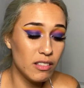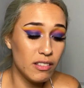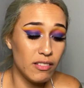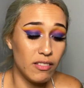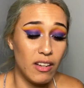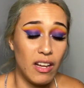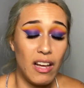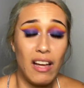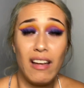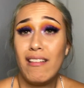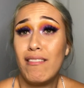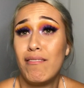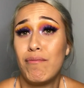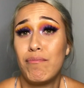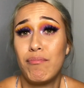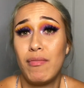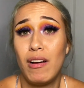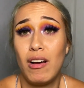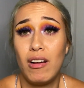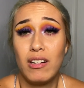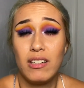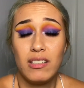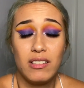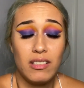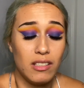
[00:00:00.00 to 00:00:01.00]
I
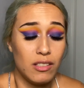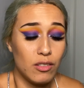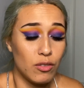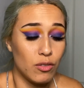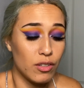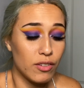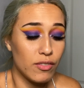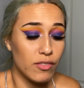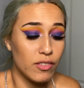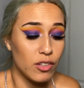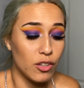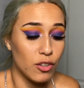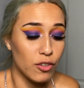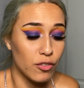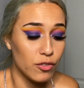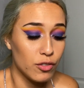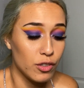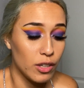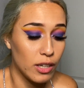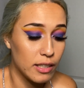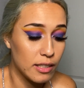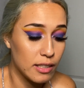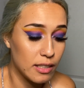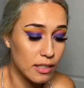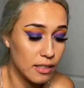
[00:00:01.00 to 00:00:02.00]
honestly don't even know if you
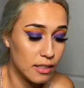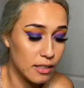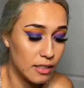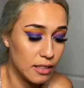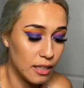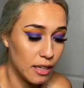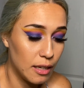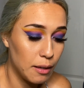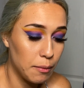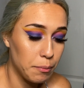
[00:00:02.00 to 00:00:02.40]
guys can see it,